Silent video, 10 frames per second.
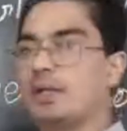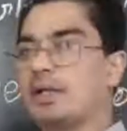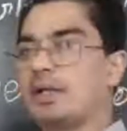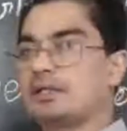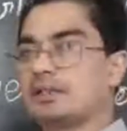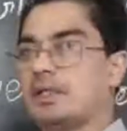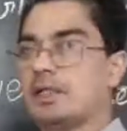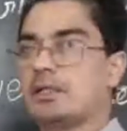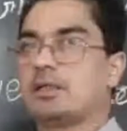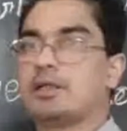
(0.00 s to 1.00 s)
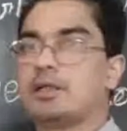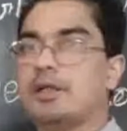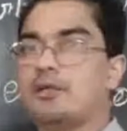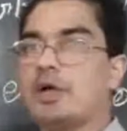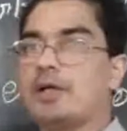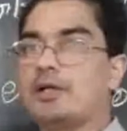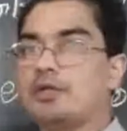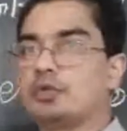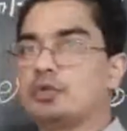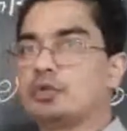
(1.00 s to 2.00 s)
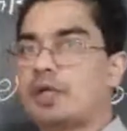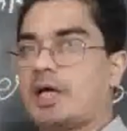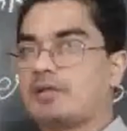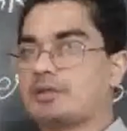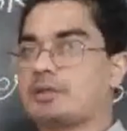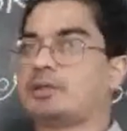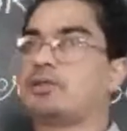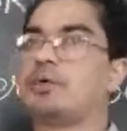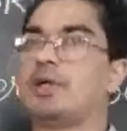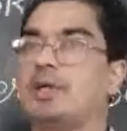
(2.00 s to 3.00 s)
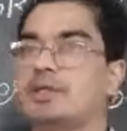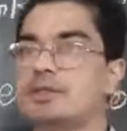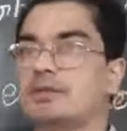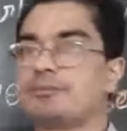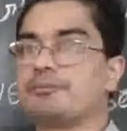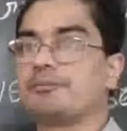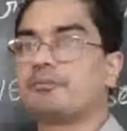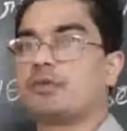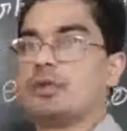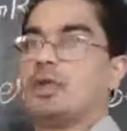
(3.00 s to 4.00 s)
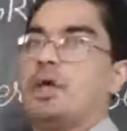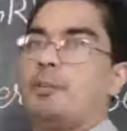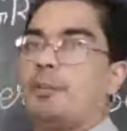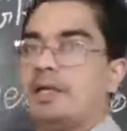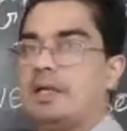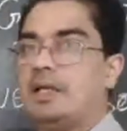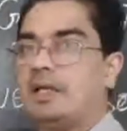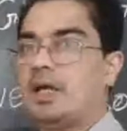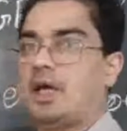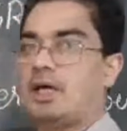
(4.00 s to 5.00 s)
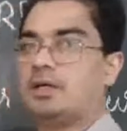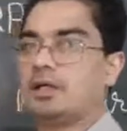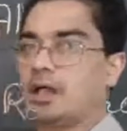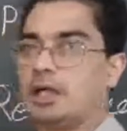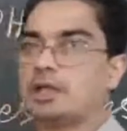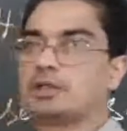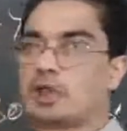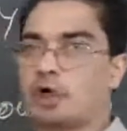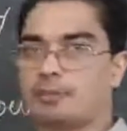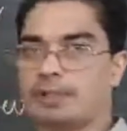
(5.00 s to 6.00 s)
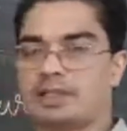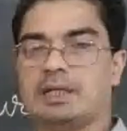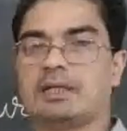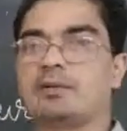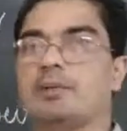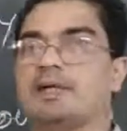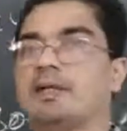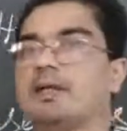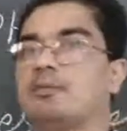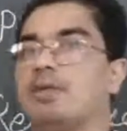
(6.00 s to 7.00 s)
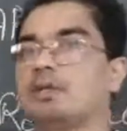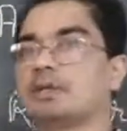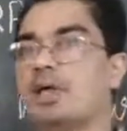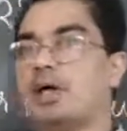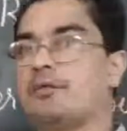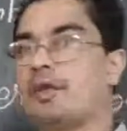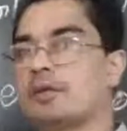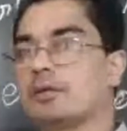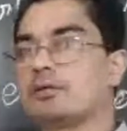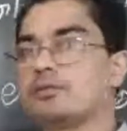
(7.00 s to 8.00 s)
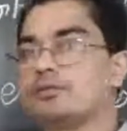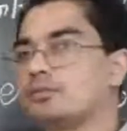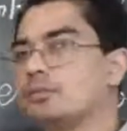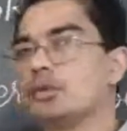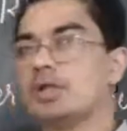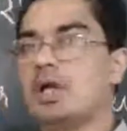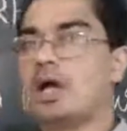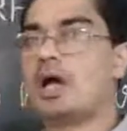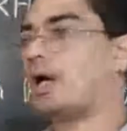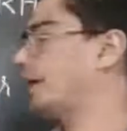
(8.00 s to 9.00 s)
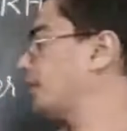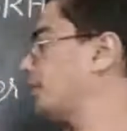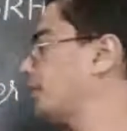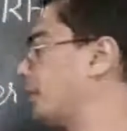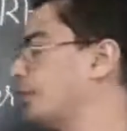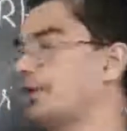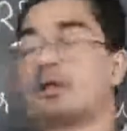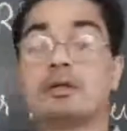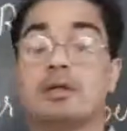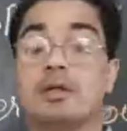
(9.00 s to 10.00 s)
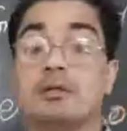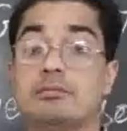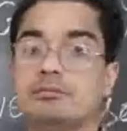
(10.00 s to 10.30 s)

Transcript: minerals are divided into two types. One is metallic and non-metallic. Metallic means having iron, having